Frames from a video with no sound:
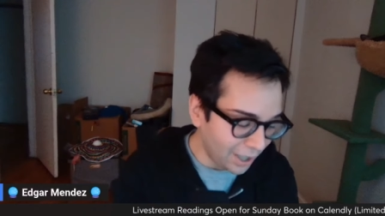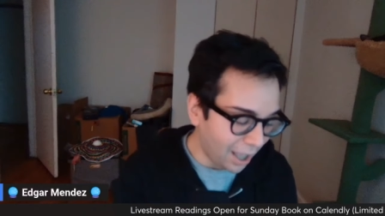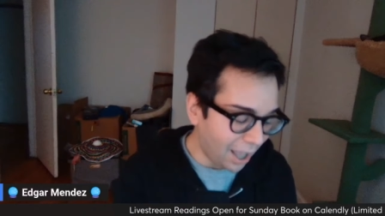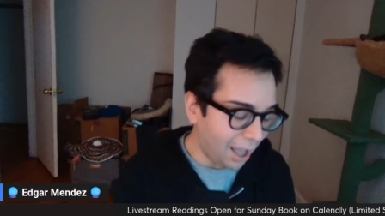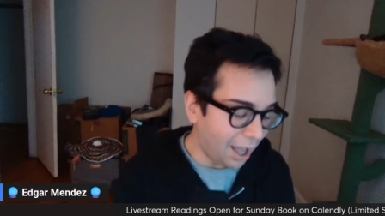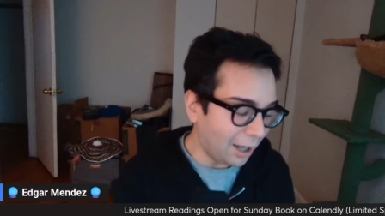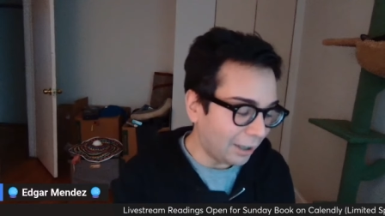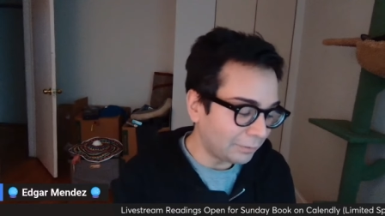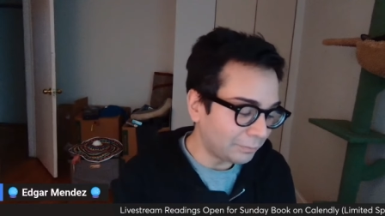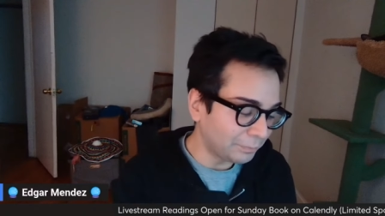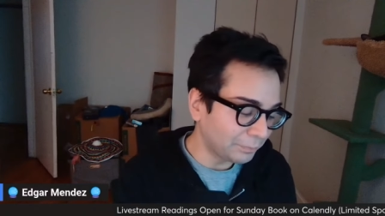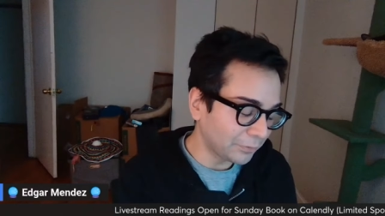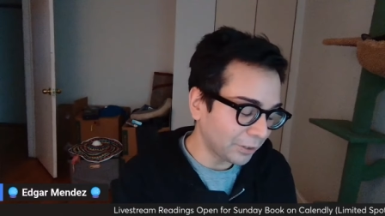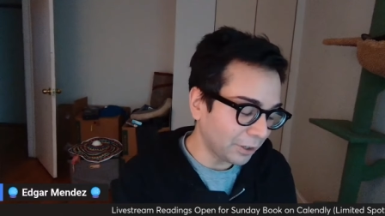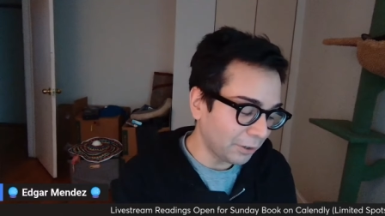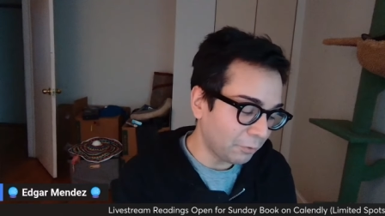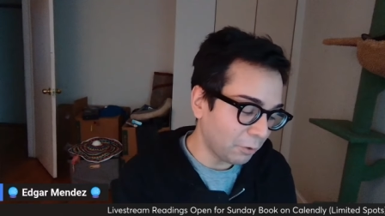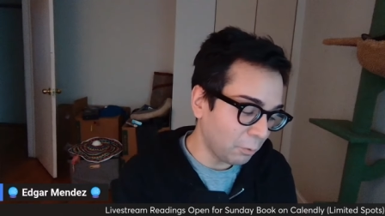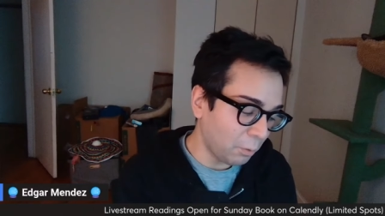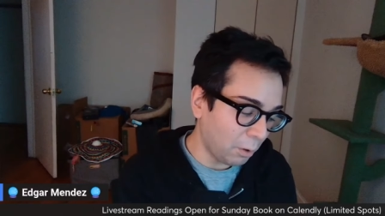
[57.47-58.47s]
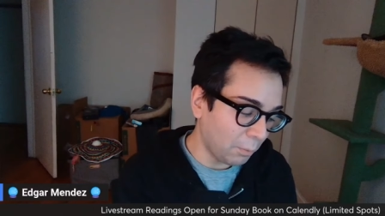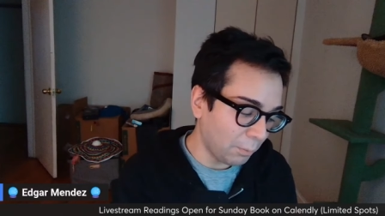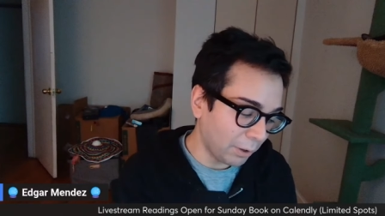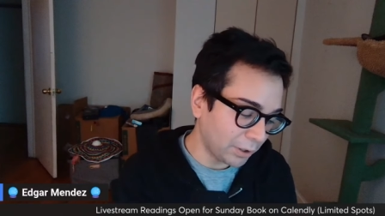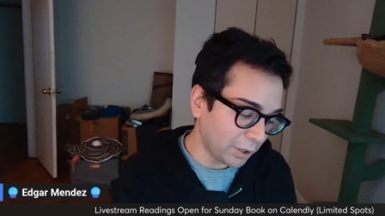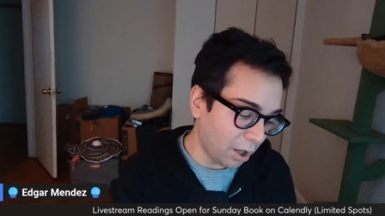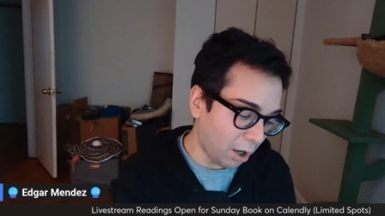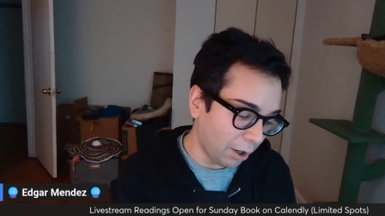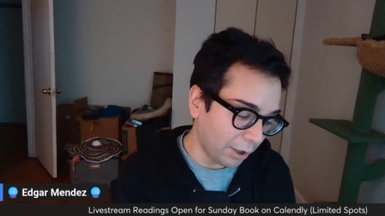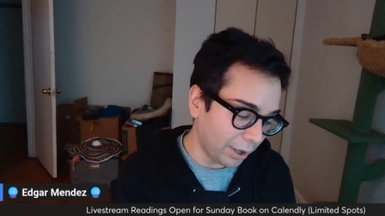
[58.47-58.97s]
Um, for what we're
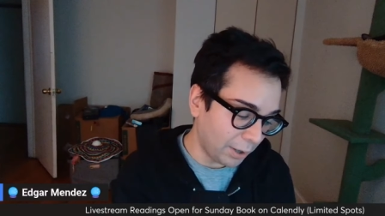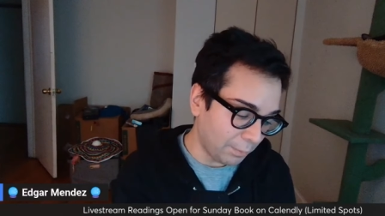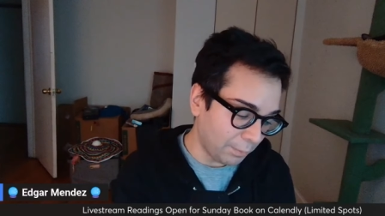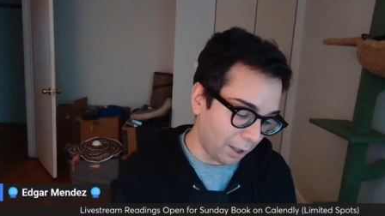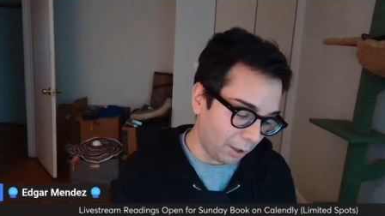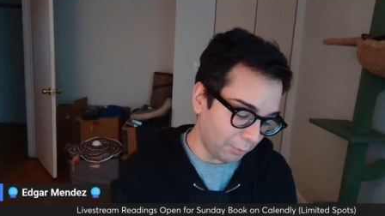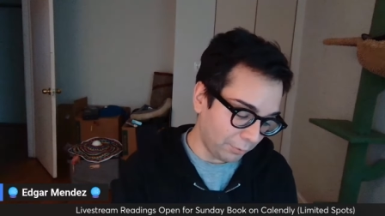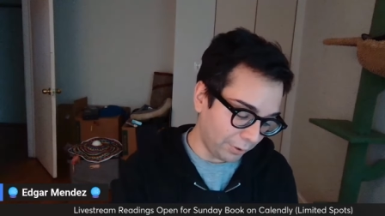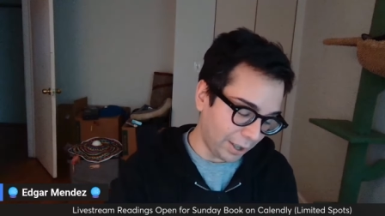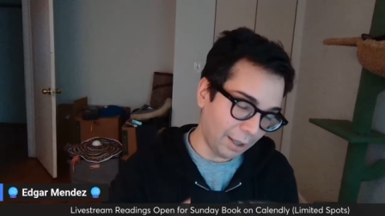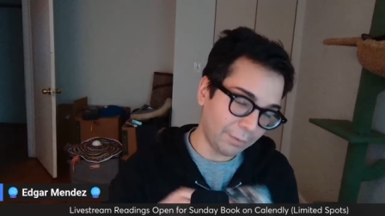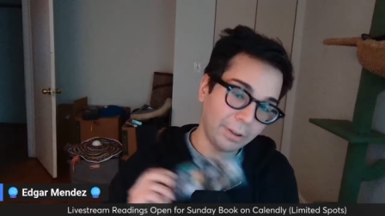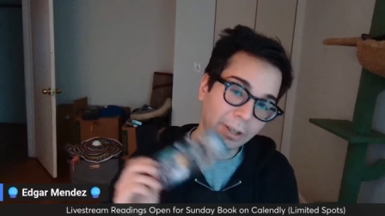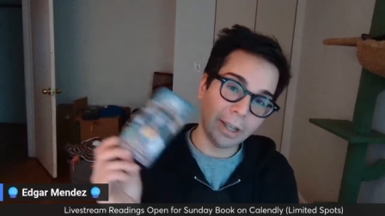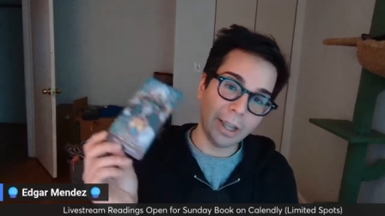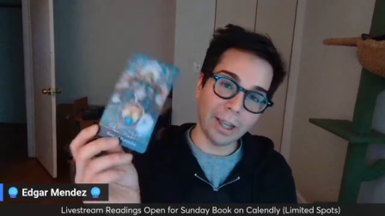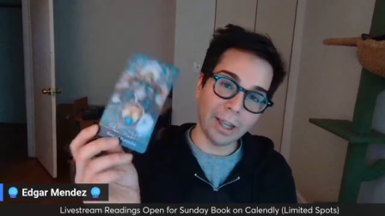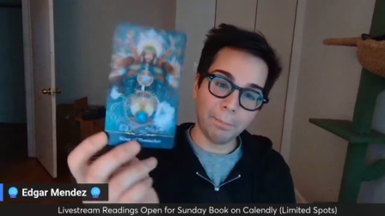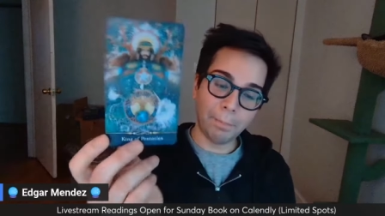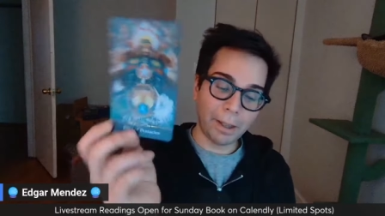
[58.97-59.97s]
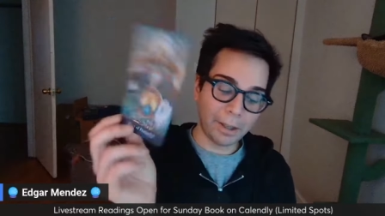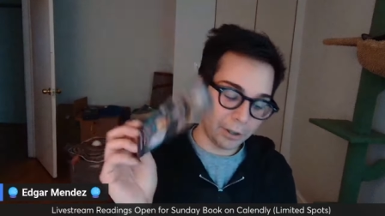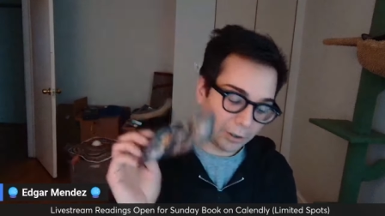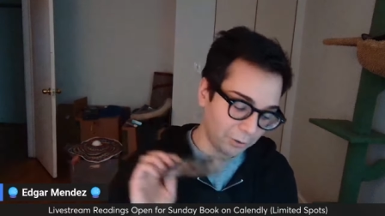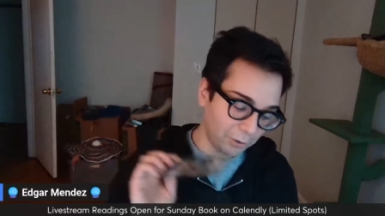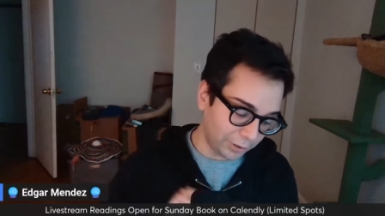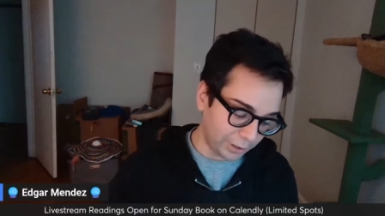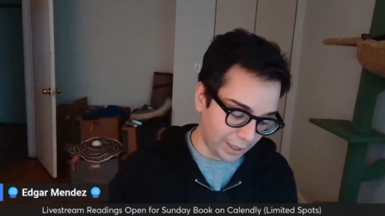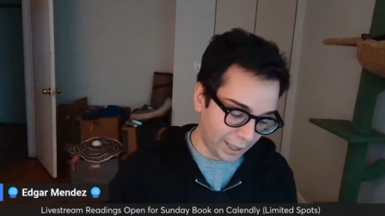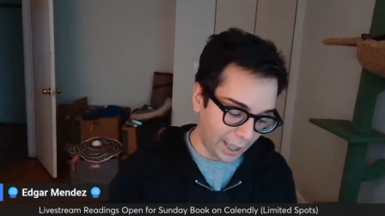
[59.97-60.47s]
talking about, we have the King of
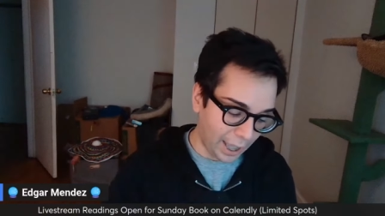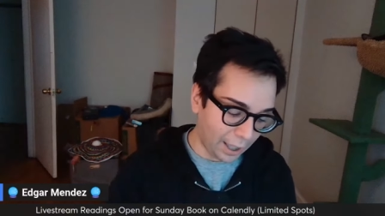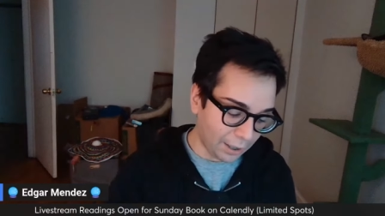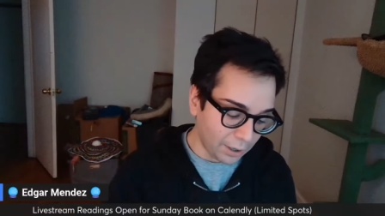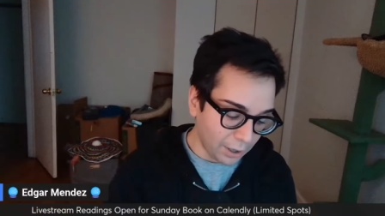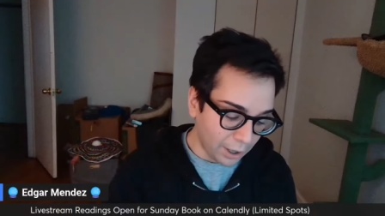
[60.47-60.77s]
Pentacles. Yeah,